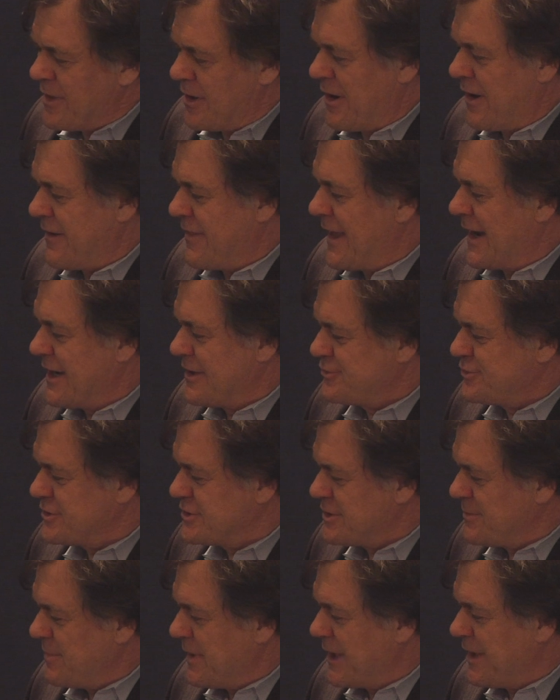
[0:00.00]
a lot of that
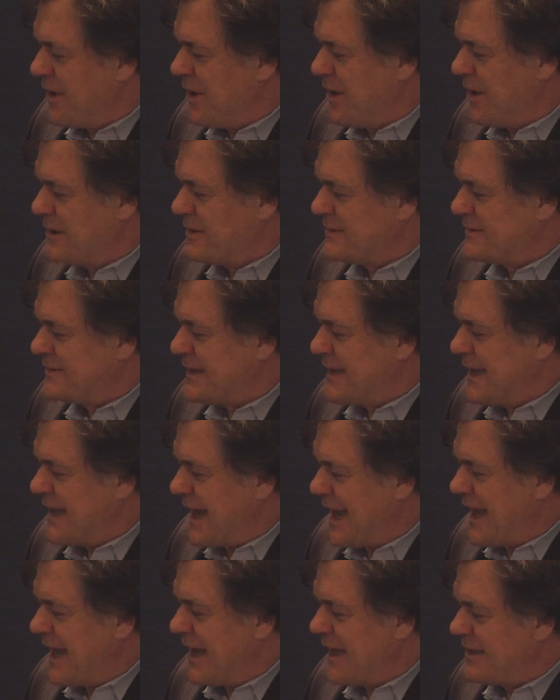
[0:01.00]
literature because it
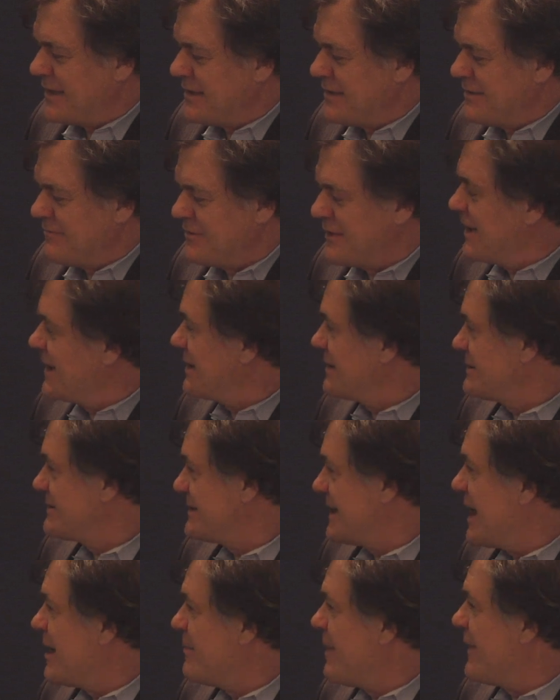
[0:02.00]
had very little to
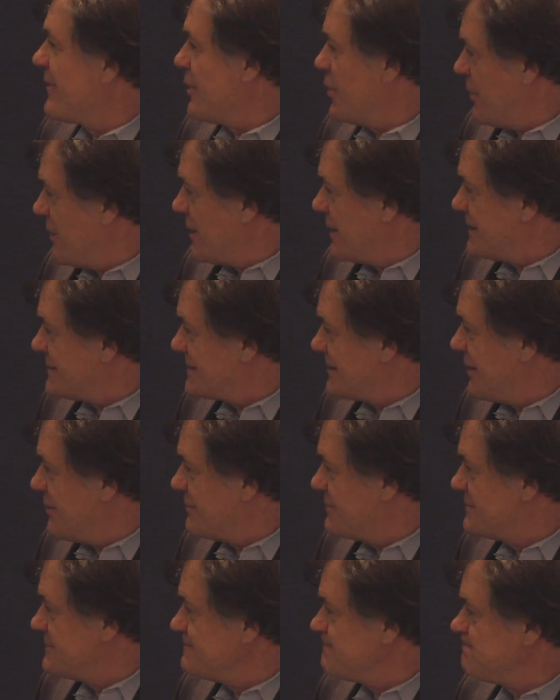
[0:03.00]
say about the oil itself.
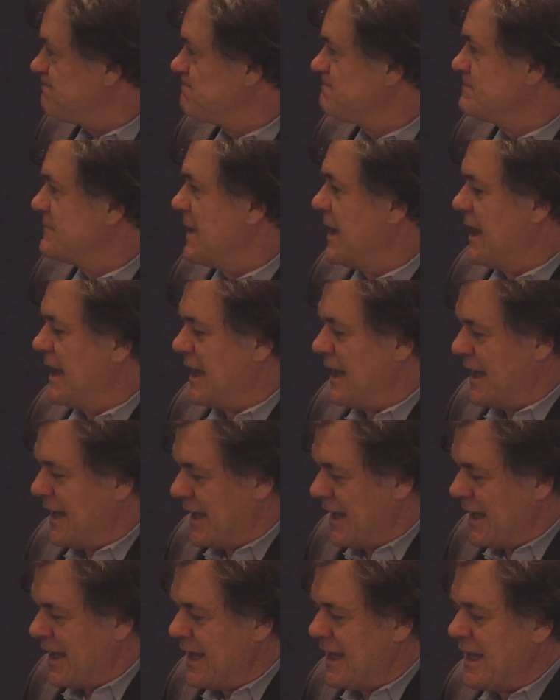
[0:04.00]

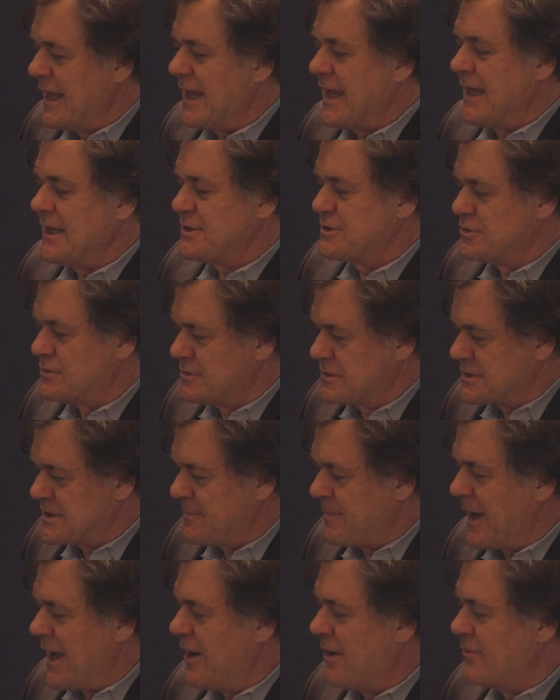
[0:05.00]
It talked
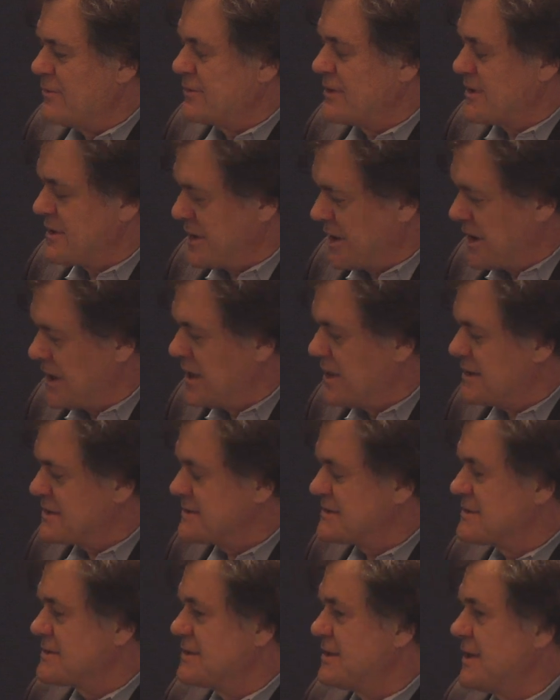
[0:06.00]
about the
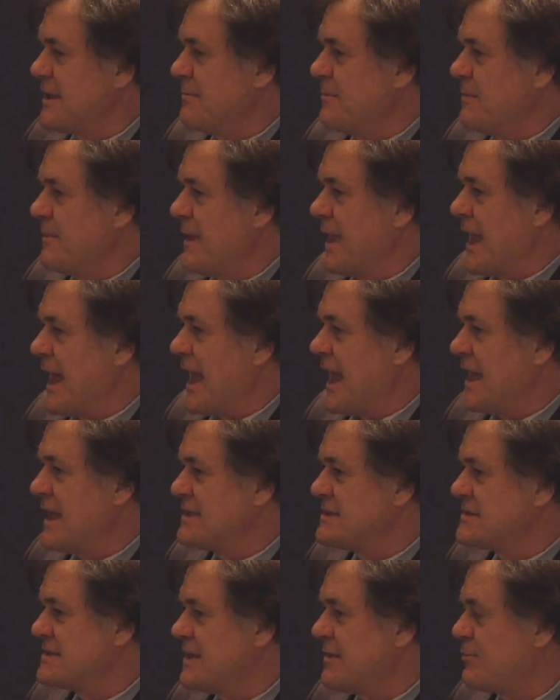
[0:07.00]
curse
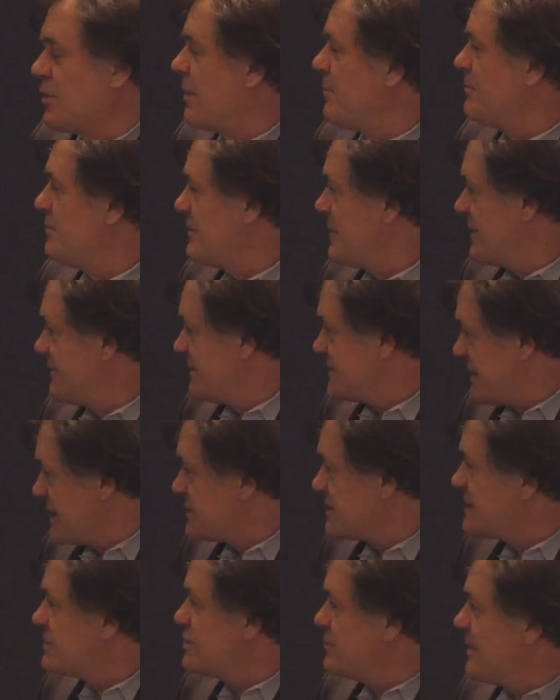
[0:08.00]
as a problem of
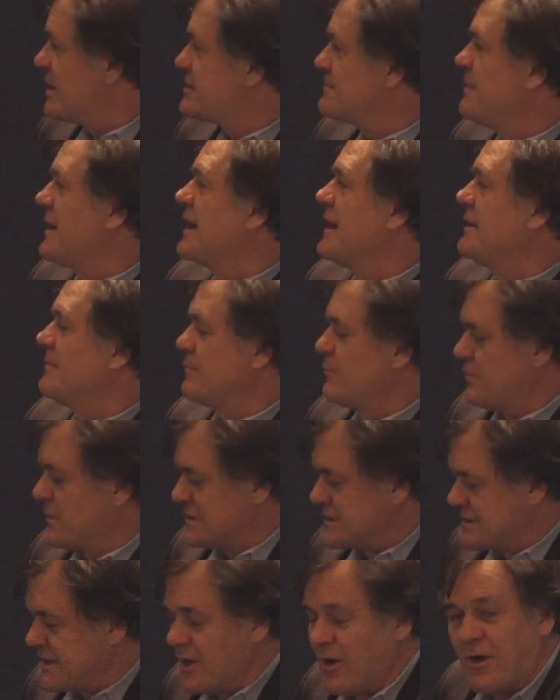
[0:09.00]
essentially too much money.
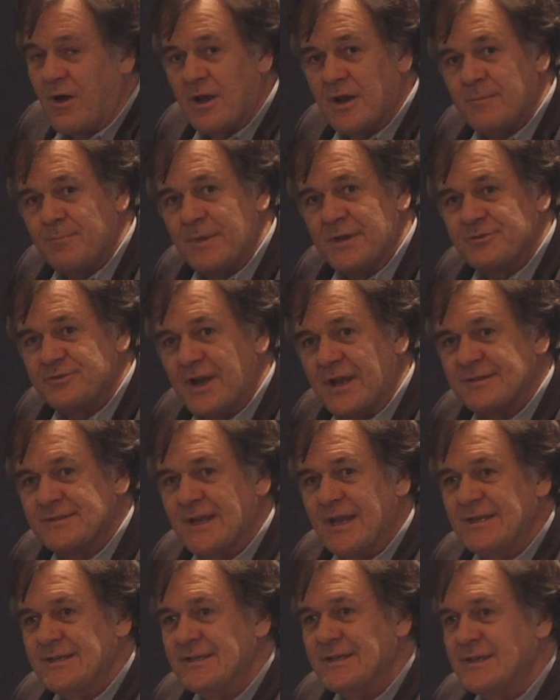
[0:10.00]
Once the oil had been
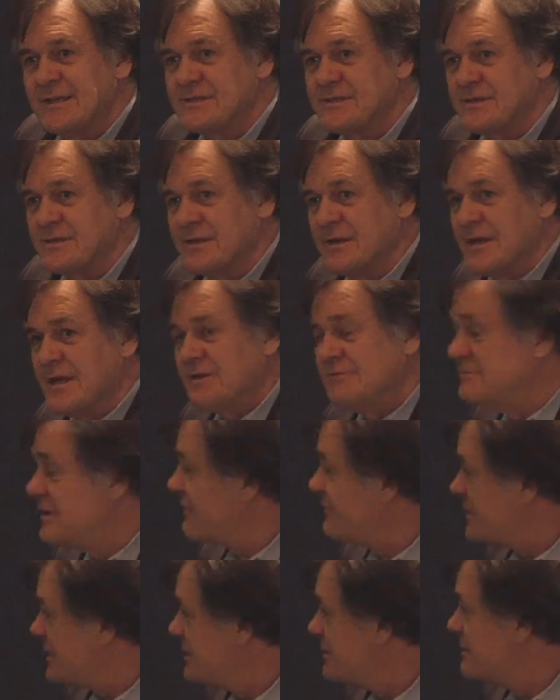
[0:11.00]
translated into
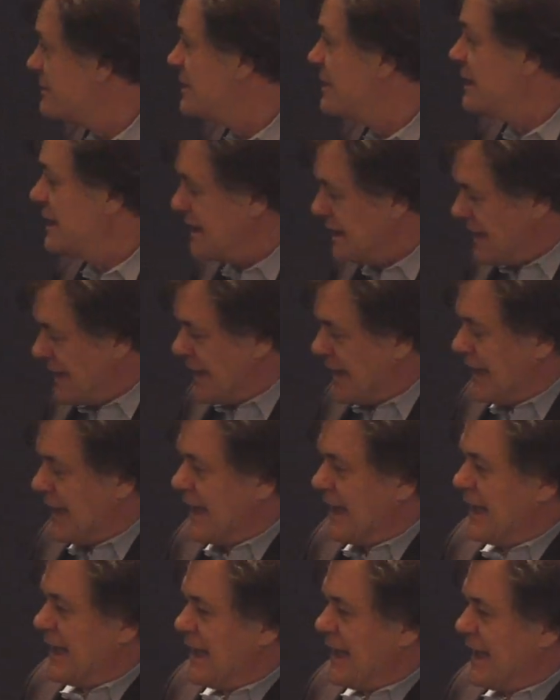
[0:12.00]
revenue,
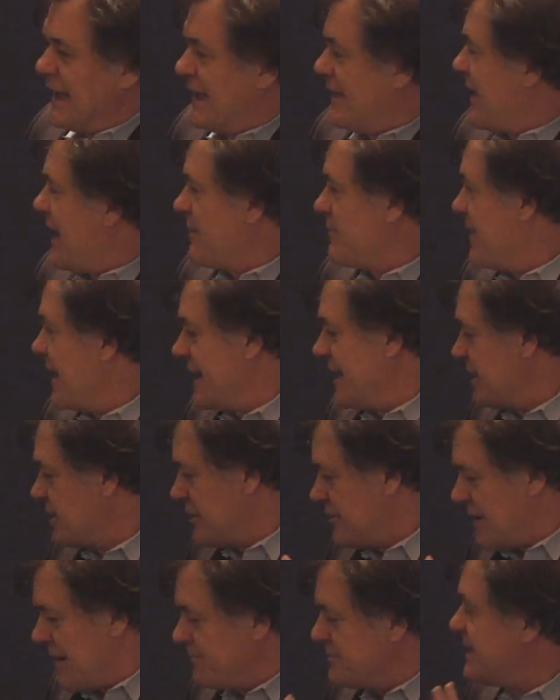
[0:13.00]
that money
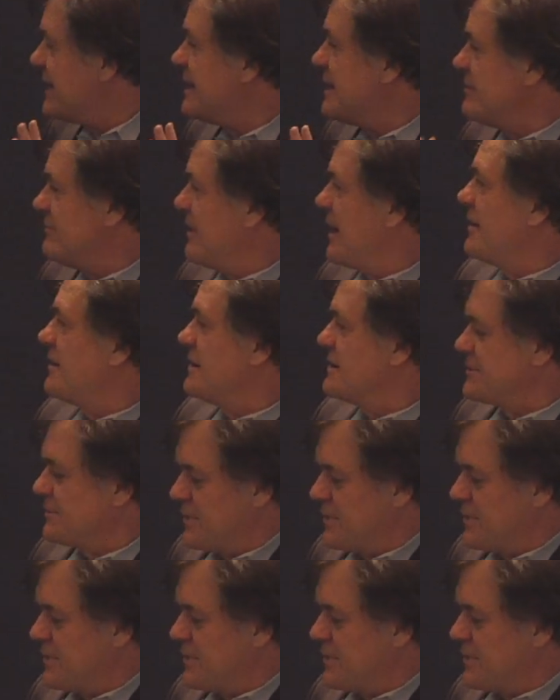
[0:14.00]
corrupted in various